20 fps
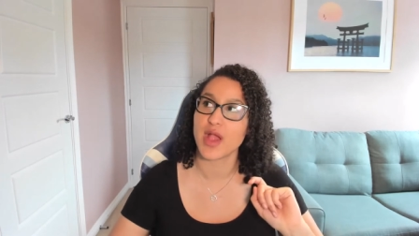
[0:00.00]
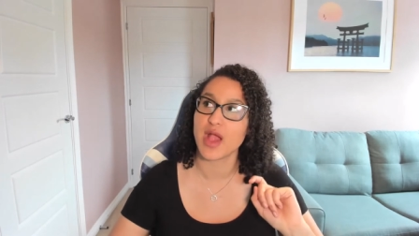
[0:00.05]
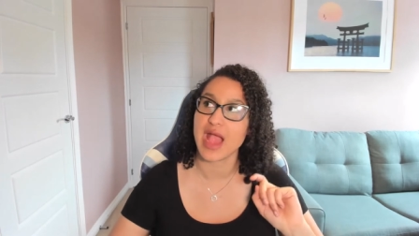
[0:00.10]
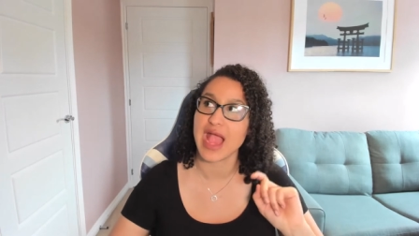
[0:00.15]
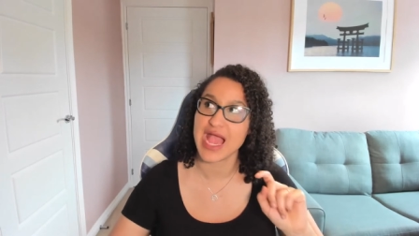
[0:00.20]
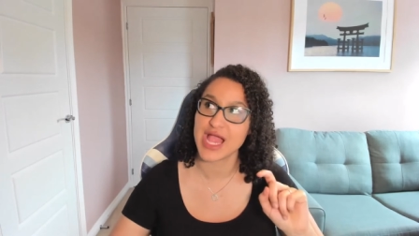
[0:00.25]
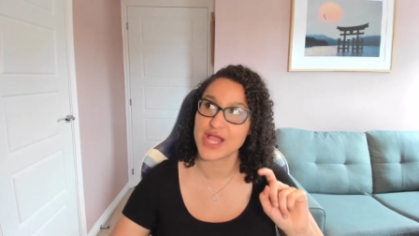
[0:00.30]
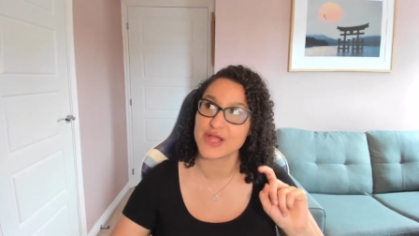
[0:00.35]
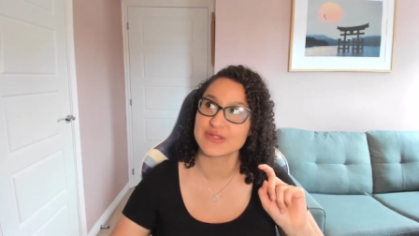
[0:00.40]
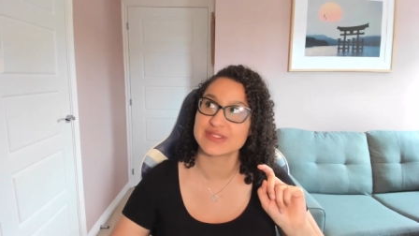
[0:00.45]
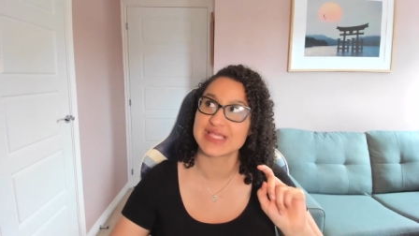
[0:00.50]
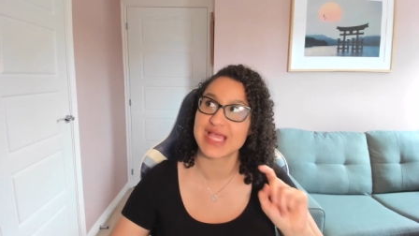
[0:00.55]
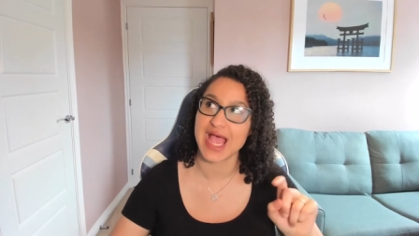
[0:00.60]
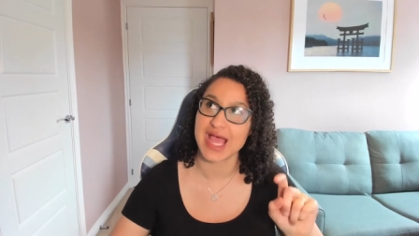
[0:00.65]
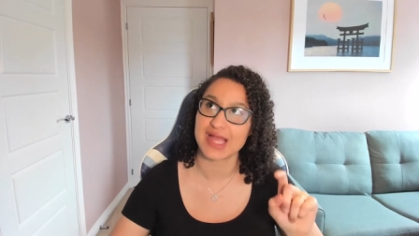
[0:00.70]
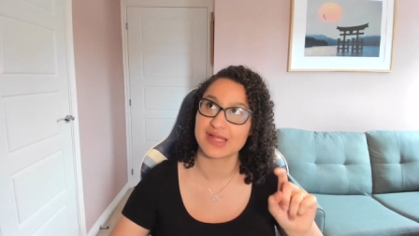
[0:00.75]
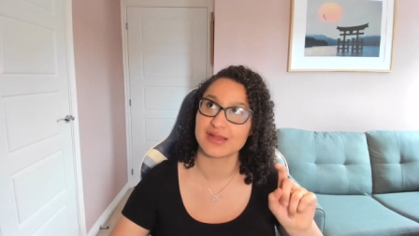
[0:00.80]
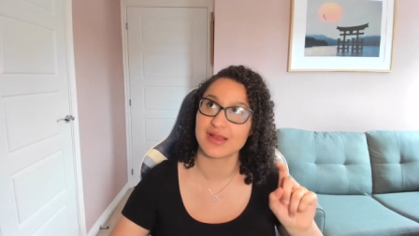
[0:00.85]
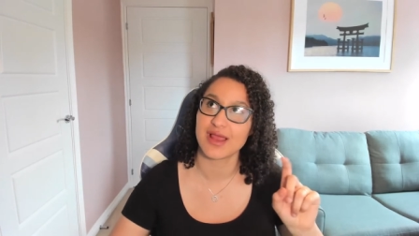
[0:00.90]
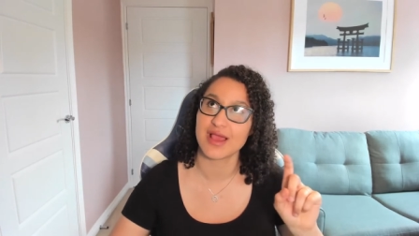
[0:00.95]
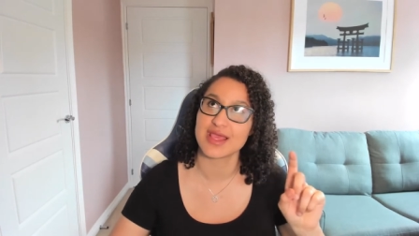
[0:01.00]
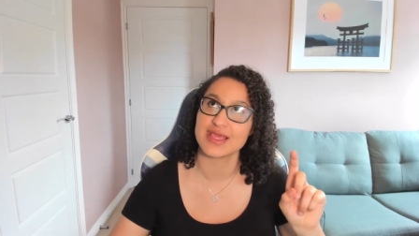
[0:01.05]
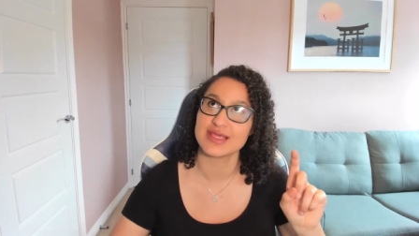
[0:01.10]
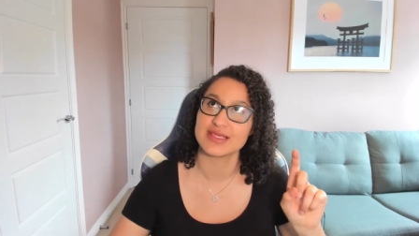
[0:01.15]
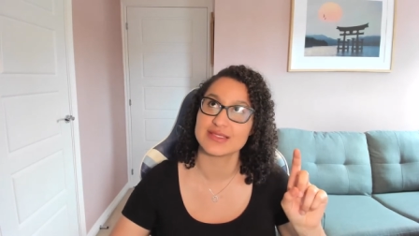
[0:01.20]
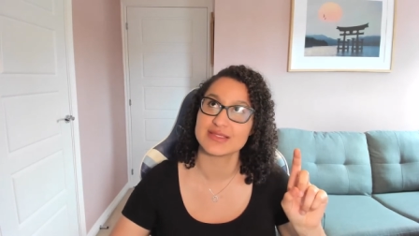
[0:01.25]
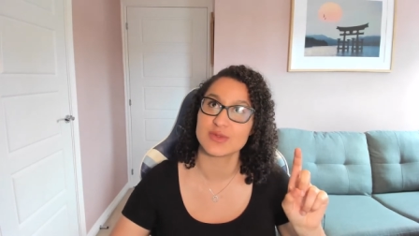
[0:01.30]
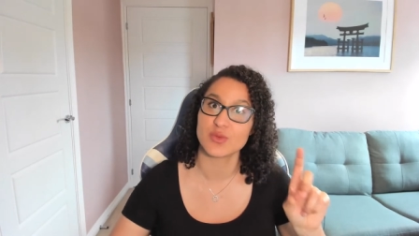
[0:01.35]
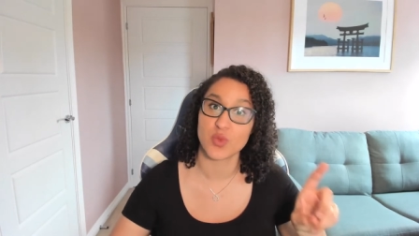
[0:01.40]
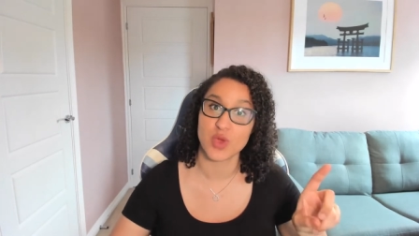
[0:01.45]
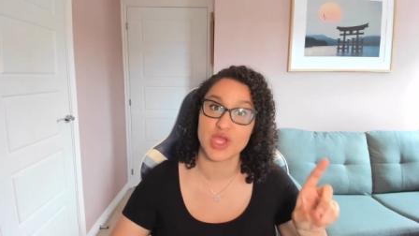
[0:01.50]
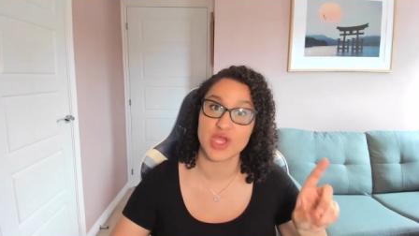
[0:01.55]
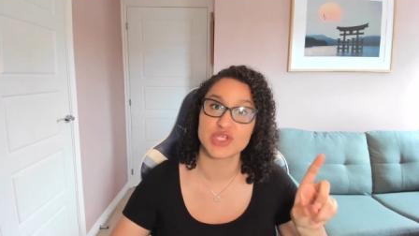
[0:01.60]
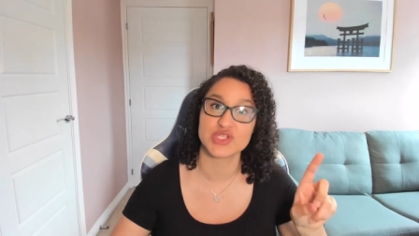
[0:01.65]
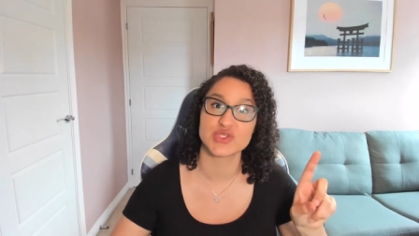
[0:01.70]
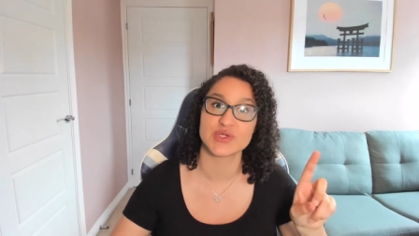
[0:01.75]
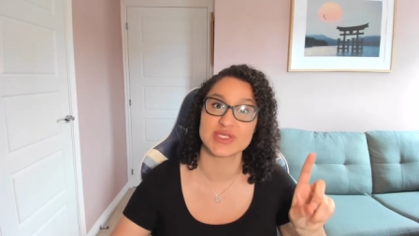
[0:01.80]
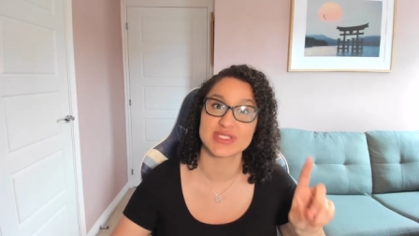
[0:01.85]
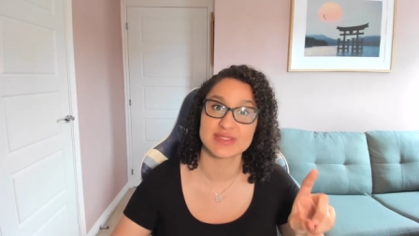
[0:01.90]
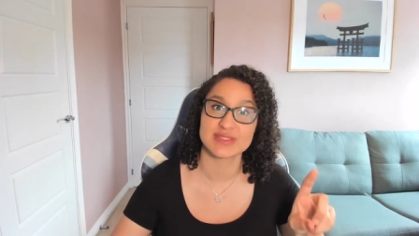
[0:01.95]
how to analyse word
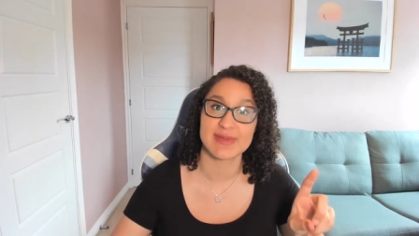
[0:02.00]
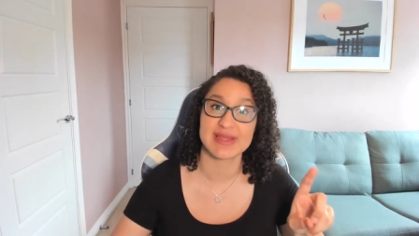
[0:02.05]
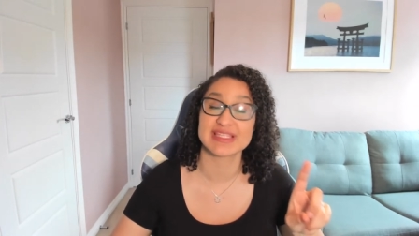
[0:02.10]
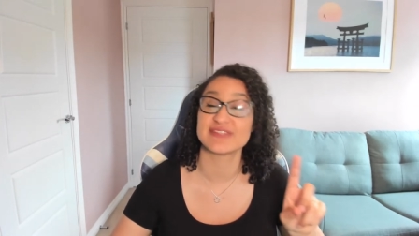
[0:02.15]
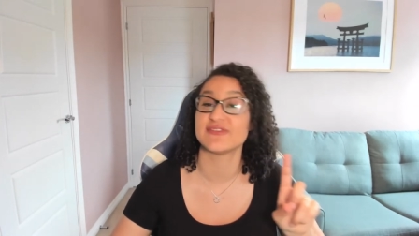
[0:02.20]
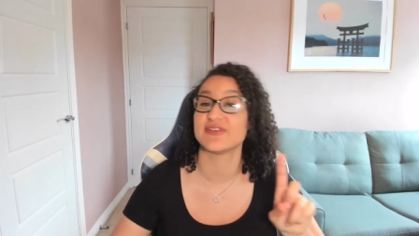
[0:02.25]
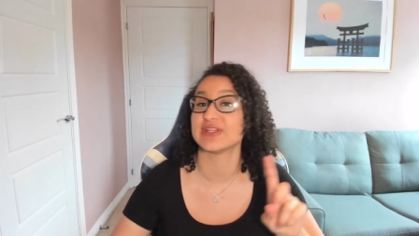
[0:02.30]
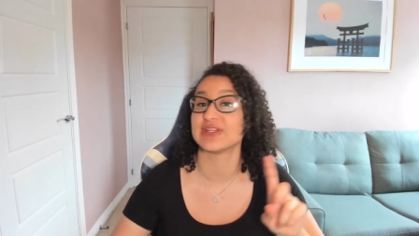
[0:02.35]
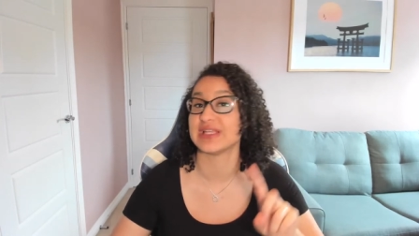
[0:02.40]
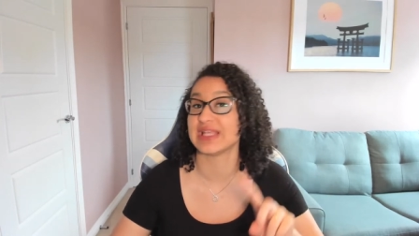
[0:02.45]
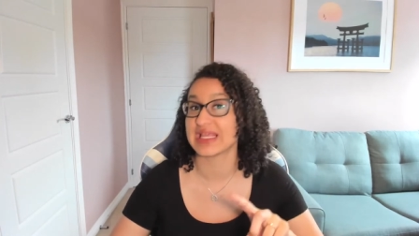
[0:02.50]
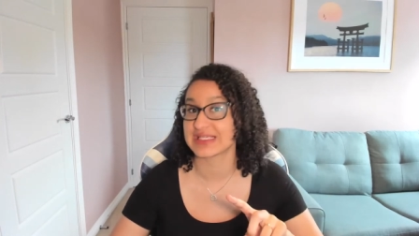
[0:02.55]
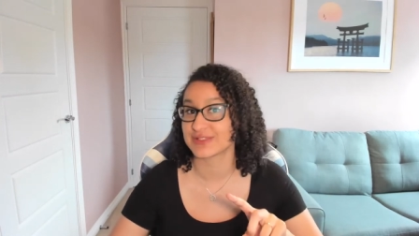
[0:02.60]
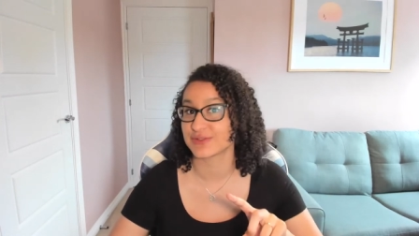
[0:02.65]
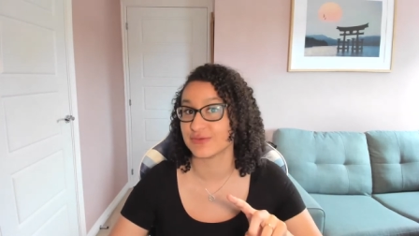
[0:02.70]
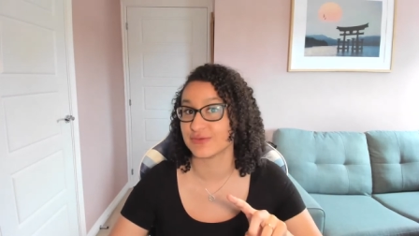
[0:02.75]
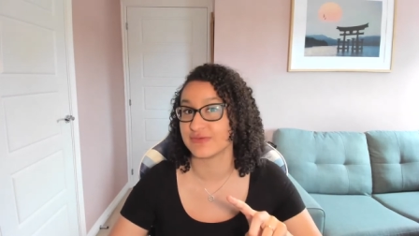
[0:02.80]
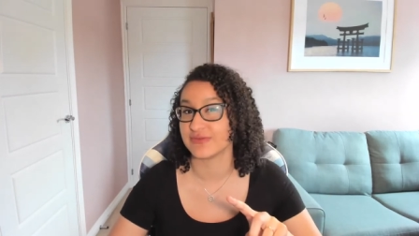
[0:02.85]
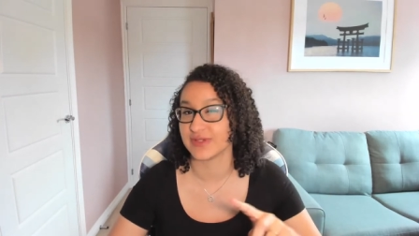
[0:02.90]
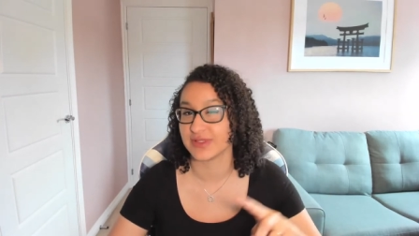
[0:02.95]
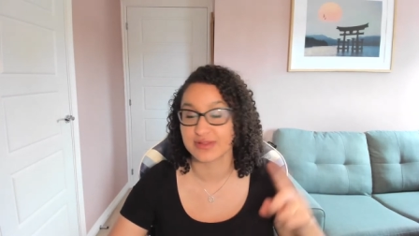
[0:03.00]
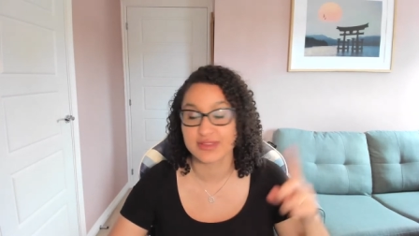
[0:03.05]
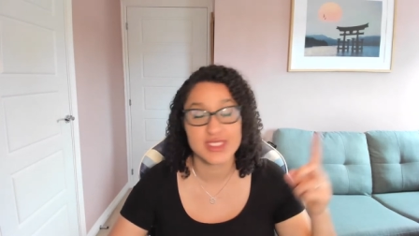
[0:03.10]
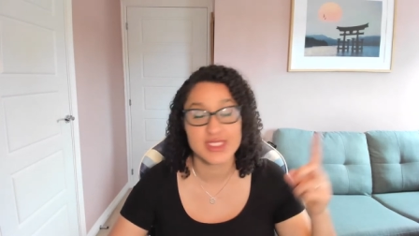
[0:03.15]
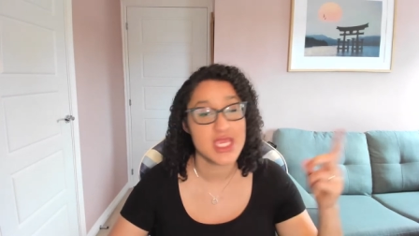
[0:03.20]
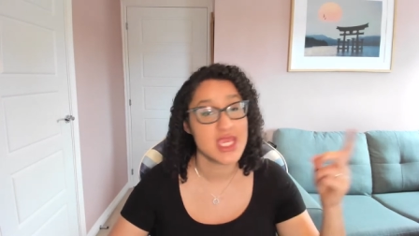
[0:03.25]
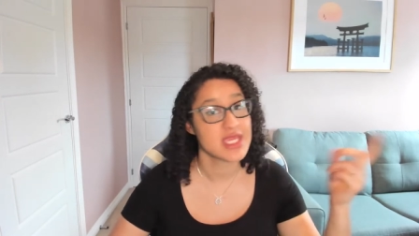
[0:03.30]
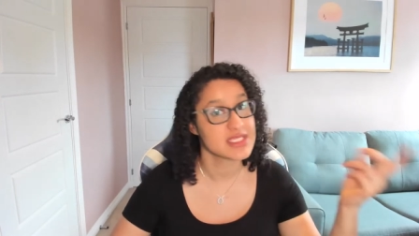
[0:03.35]
choice, semantic field and lexical field,